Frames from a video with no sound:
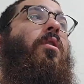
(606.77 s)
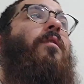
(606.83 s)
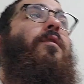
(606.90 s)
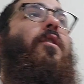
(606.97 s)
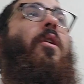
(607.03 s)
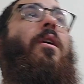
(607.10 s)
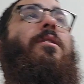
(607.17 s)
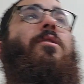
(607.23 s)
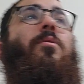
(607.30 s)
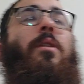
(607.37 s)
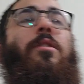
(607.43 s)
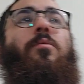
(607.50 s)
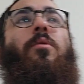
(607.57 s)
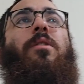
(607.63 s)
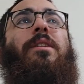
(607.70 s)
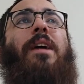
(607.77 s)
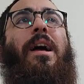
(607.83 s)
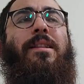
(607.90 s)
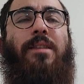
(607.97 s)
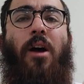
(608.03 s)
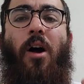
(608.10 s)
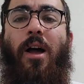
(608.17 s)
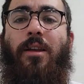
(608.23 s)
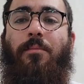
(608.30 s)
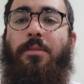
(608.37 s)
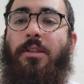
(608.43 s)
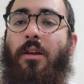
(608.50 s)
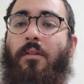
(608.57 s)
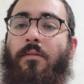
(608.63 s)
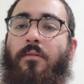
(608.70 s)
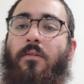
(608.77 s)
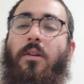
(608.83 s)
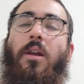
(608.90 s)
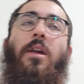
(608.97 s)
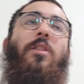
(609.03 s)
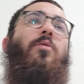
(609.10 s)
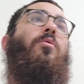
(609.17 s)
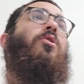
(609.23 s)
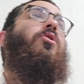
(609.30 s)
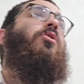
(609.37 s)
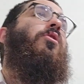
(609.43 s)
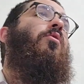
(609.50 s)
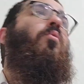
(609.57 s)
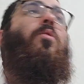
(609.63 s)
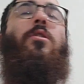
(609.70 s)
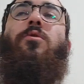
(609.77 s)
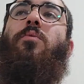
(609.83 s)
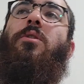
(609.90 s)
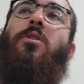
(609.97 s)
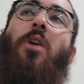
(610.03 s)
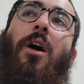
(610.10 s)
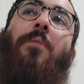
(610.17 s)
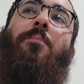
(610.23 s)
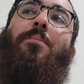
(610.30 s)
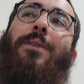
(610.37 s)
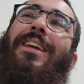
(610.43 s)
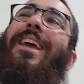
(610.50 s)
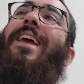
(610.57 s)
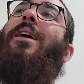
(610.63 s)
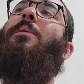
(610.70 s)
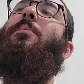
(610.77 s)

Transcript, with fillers: order for God to create the world, he had to hide himself. There was, the world would not be